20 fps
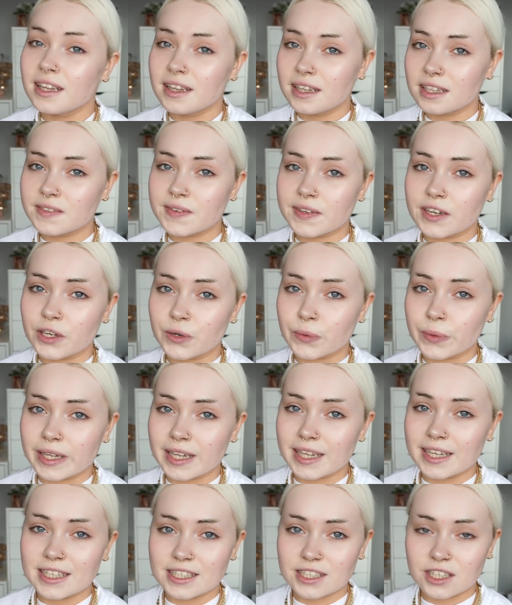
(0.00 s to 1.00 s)
This video
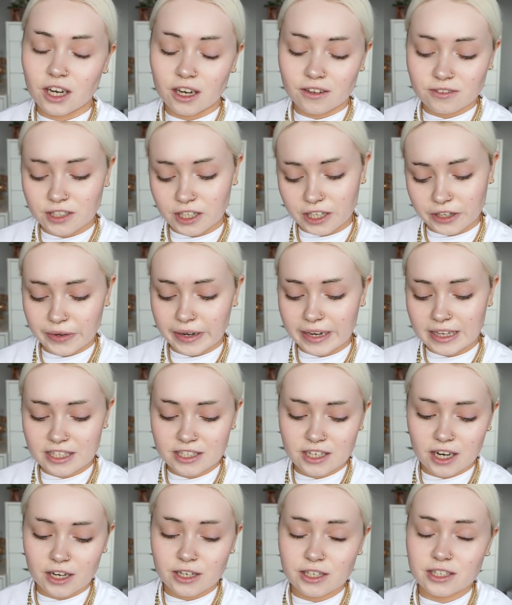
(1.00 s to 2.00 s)
really isn't off to a great
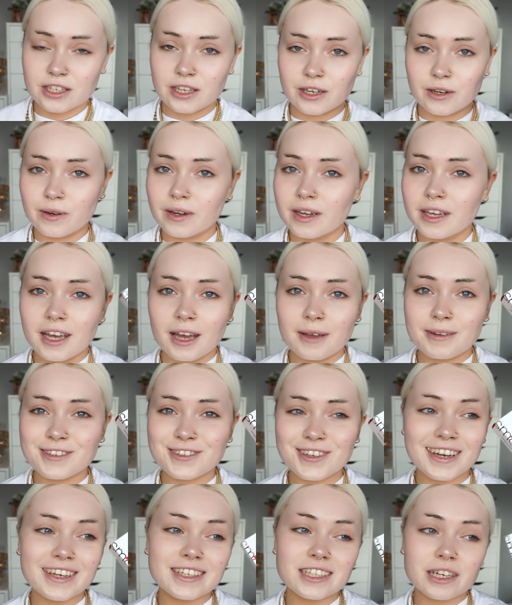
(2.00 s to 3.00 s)
start, so I'm just
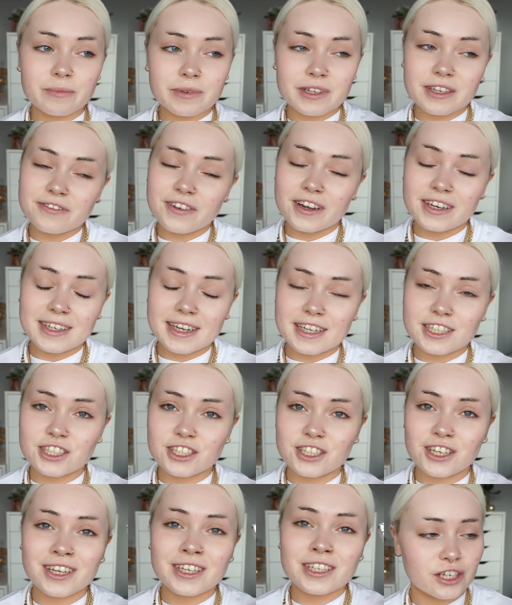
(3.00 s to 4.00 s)
going to jump on
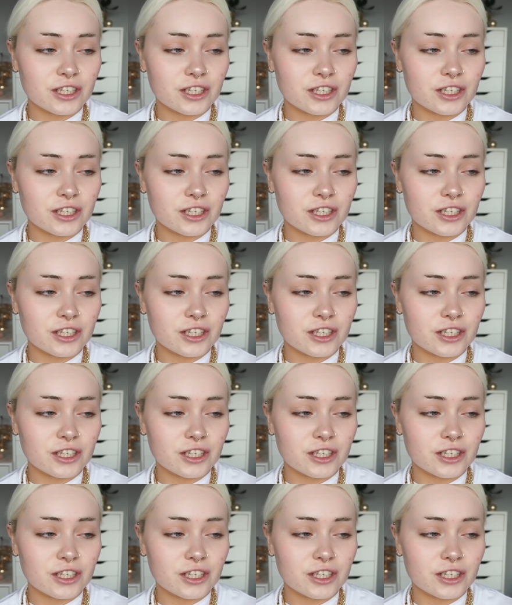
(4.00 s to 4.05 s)
foundation now.